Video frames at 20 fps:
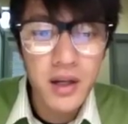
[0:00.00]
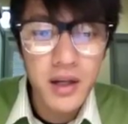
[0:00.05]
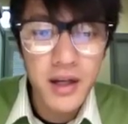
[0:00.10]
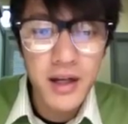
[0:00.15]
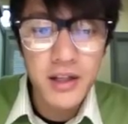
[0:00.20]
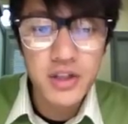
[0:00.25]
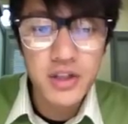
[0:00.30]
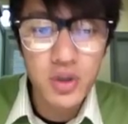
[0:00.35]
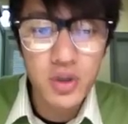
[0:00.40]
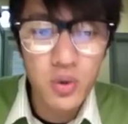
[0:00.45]

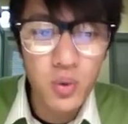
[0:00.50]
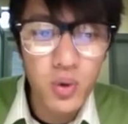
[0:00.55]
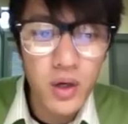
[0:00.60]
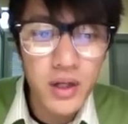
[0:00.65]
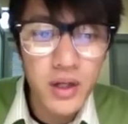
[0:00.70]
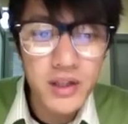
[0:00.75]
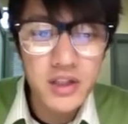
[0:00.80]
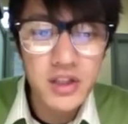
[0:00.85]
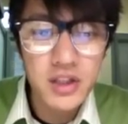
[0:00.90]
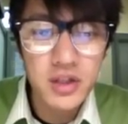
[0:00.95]
And so what
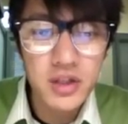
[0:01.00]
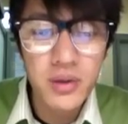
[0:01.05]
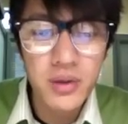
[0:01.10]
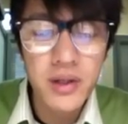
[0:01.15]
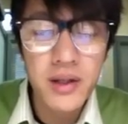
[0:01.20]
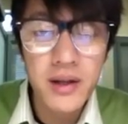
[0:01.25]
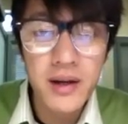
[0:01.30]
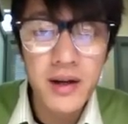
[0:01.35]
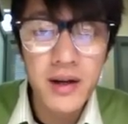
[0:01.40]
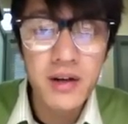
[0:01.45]
it's doing
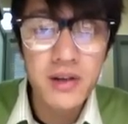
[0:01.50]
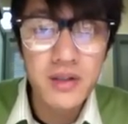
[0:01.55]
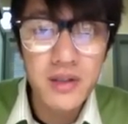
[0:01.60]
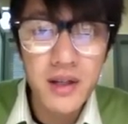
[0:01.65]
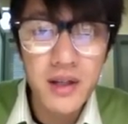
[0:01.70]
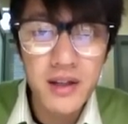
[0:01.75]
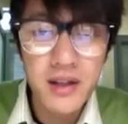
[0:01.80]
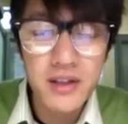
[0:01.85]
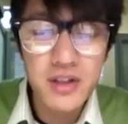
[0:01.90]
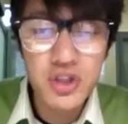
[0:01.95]
now is
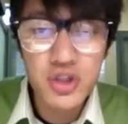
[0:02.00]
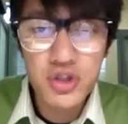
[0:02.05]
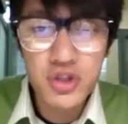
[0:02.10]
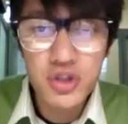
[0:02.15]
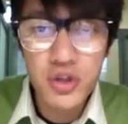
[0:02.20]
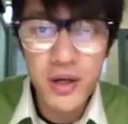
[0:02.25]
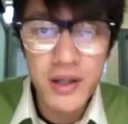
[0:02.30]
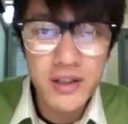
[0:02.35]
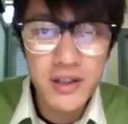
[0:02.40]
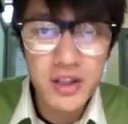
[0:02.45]
that it's
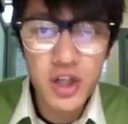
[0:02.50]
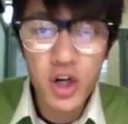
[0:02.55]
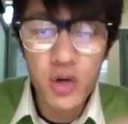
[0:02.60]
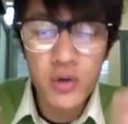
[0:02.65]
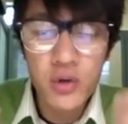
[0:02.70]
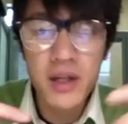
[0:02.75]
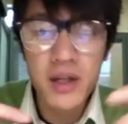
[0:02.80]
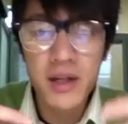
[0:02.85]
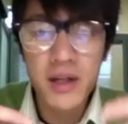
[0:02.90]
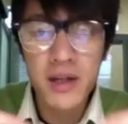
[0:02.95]

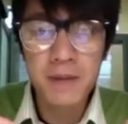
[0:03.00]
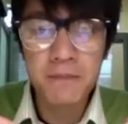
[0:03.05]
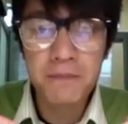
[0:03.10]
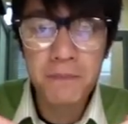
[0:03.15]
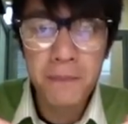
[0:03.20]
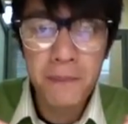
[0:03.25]
transcoding it